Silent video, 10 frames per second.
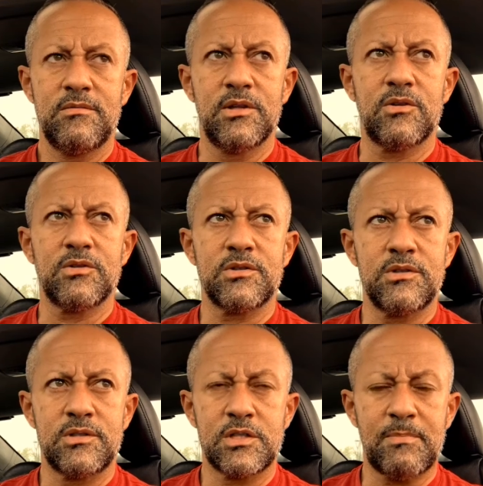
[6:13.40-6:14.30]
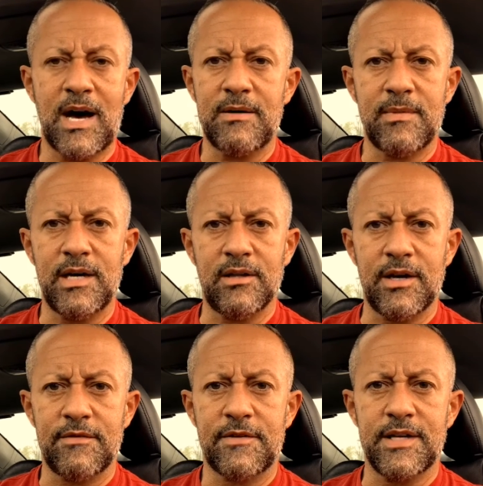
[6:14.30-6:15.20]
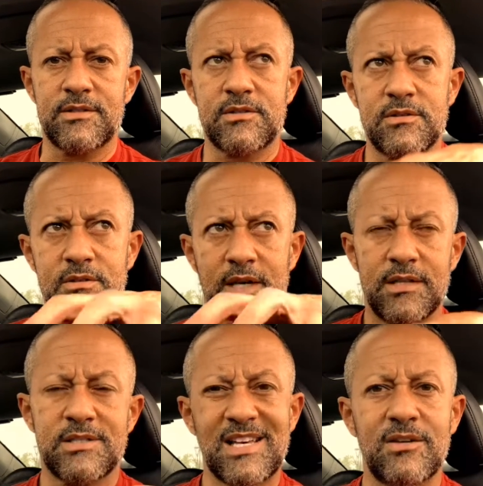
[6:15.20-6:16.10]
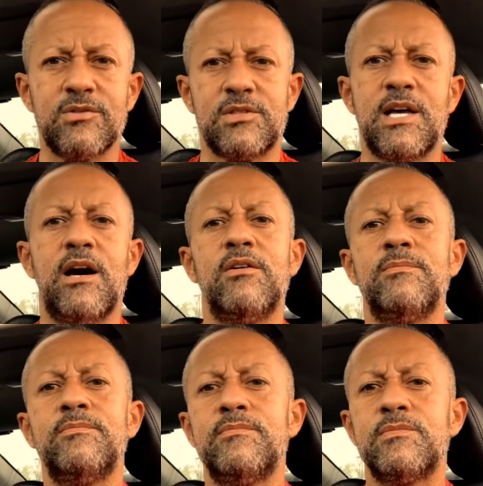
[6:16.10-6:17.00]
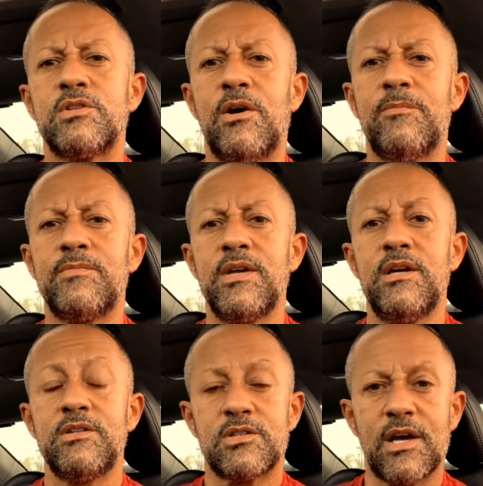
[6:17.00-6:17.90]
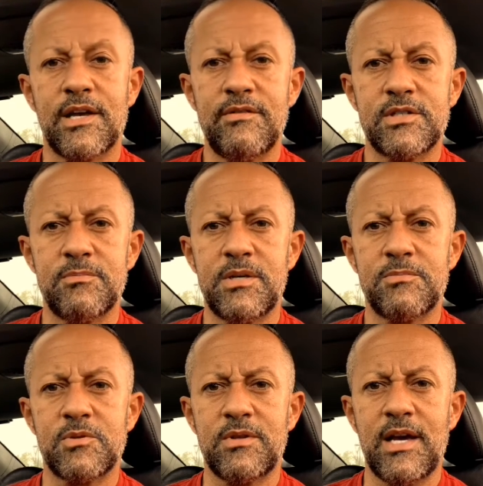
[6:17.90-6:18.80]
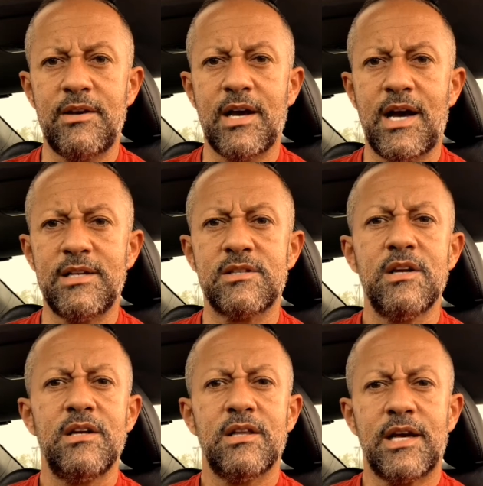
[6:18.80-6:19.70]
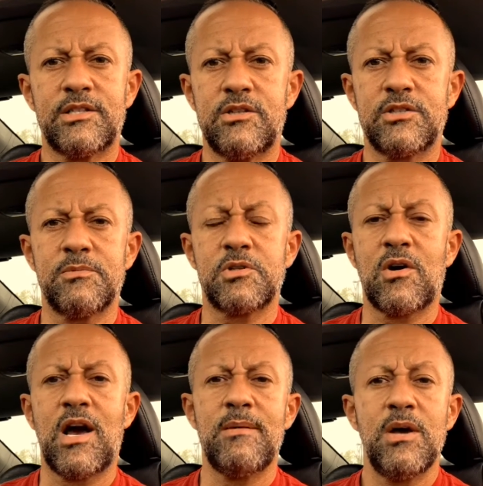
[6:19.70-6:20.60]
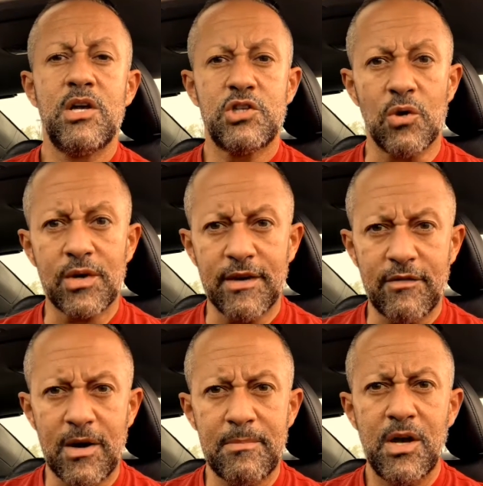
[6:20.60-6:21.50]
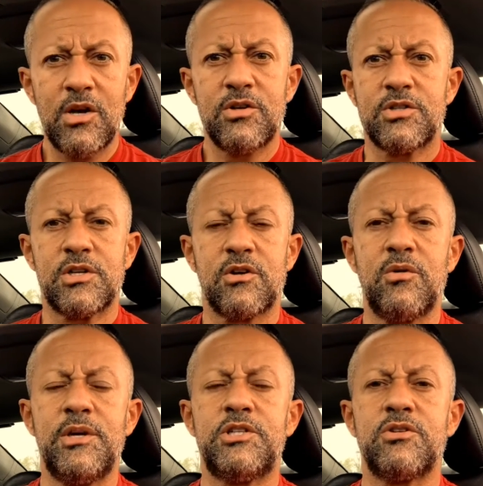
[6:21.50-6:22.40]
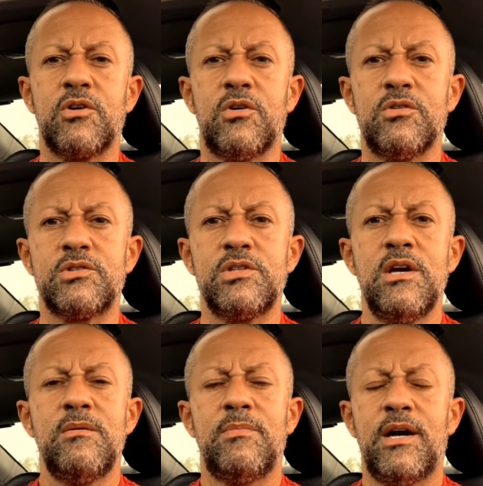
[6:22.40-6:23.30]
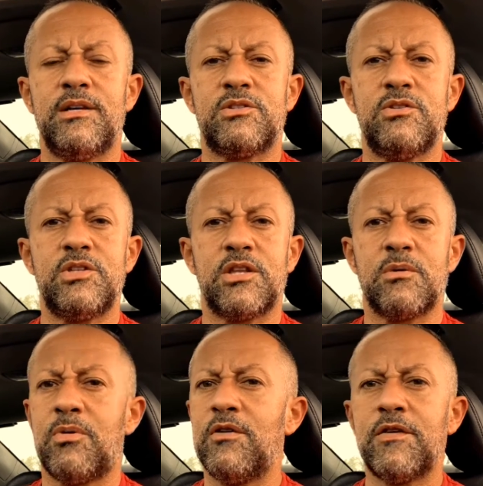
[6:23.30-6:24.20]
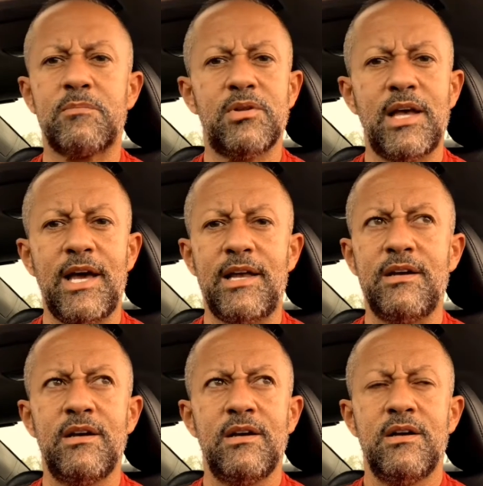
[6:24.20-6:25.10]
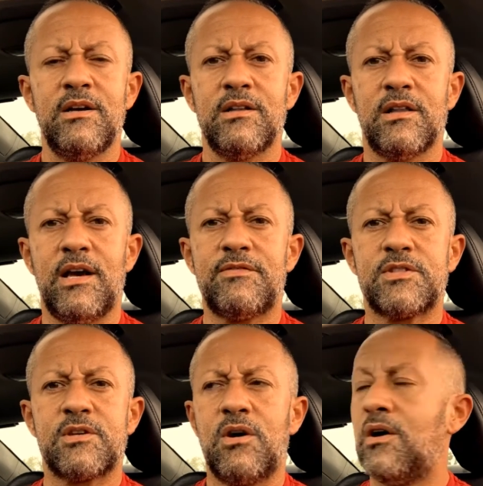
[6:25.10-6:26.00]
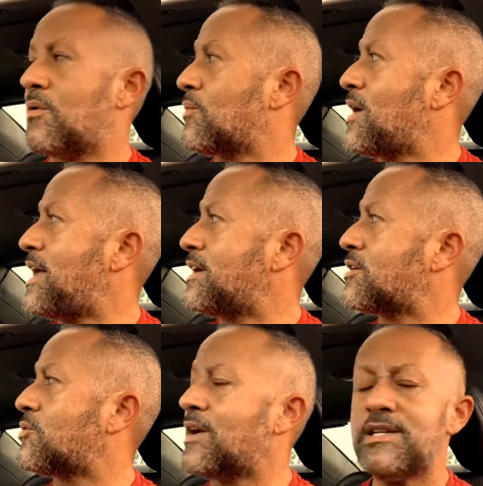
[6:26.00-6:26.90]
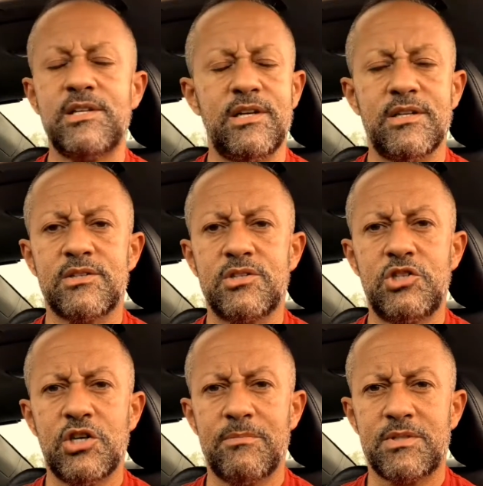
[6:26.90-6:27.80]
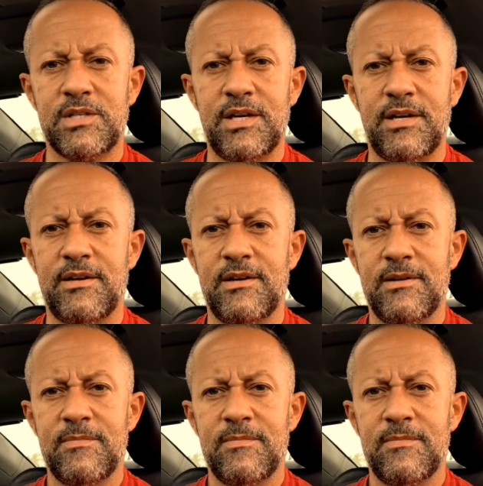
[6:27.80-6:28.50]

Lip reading: little spot in my life gets kind of settles down? So just thought I'd give you some tips with that, you guys. Like, share, subscribe, don't give up. You're still gonna reach your goals, but as soon as you get the perfect plan, life's erratic craziness jumps in,